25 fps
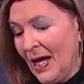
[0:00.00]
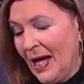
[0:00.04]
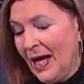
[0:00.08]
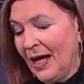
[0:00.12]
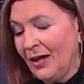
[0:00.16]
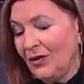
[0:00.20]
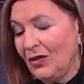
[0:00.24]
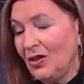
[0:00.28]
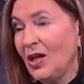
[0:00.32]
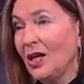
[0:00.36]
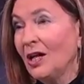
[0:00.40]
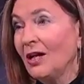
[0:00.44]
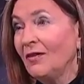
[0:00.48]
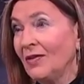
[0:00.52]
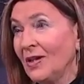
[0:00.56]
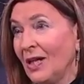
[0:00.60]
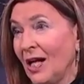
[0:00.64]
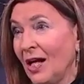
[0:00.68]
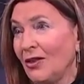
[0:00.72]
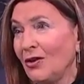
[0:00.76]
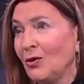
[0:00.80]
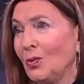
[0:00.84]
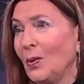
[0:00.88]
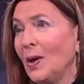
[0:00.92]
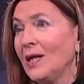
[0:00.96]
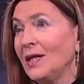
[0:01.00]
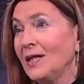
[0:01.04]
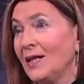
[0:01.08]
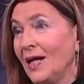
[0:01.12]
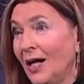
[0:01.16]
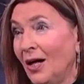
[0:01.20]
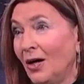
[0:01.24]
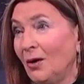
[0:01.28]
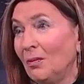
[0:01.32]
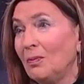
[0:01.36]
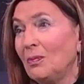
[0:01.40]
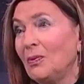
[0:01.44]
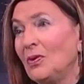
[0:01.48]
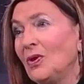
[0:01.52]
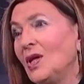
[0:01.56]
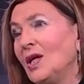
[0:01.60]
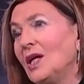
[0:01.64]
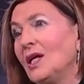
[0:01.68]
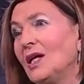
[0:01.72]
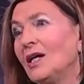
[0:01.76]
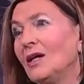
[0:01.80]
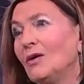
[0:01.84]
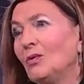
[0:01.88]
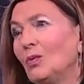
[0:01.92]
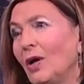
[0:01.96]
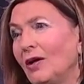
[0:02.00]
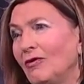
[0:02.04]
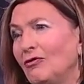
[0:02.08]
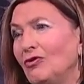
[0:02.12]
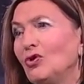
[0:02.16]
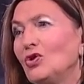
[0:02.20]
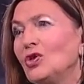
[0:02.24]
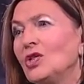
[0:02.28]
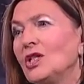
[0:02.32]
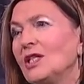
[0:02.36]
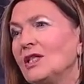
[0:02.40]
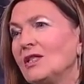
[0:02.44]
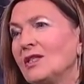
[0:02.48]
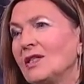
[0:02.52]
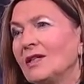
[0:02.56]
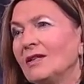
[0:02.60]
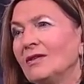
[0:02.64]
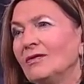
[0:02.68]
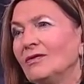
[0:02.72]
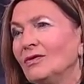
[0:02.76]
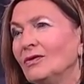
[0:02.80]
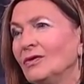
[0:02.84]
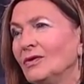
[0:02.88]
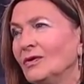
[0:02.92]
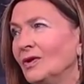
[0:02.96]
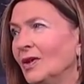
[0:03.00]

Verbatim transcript: and think of another way to help the uh, refugees in,